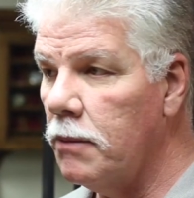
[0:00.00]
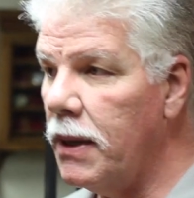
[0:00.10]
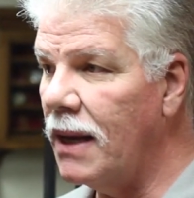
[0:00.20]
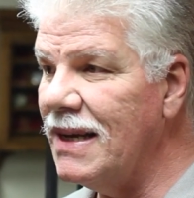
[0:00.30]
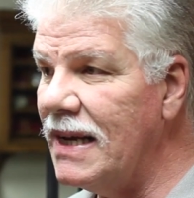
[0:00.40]

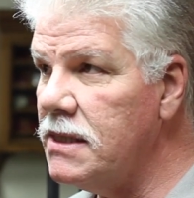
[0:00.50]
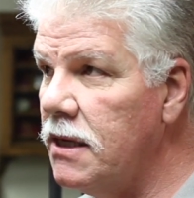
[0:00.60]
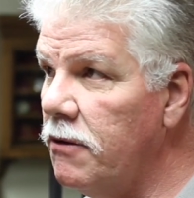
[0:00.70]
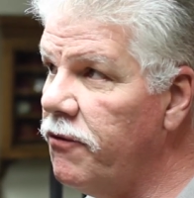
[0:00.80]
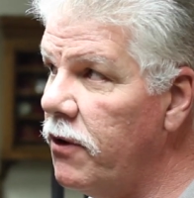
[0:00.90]
About
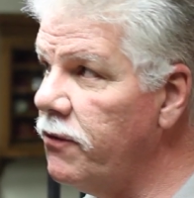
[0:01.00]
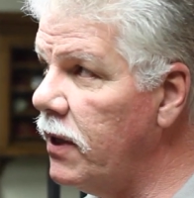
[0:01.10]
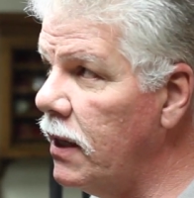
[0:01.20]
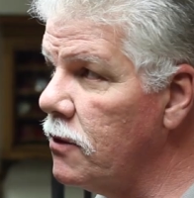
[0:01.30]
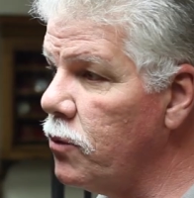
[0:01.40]

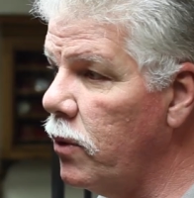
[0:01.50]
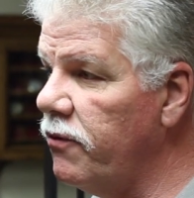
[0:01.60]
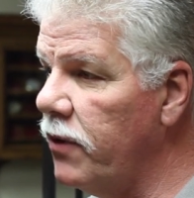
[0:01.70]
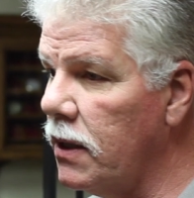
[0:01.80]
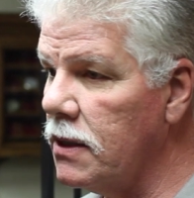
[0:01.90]
1915 is when
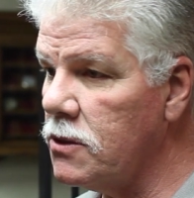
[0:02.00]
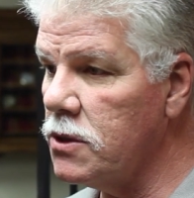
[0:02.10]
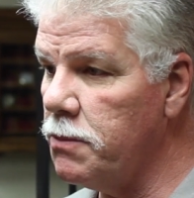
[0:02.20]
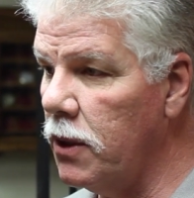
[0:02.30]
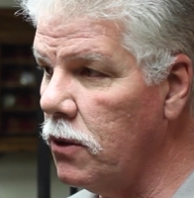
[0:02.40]
we figured this
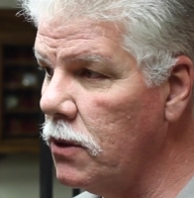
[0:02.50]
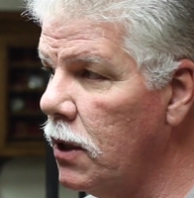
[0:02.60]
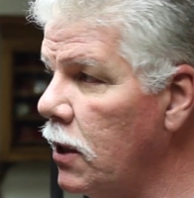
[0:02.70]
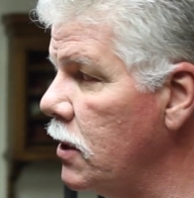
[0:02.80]
was built.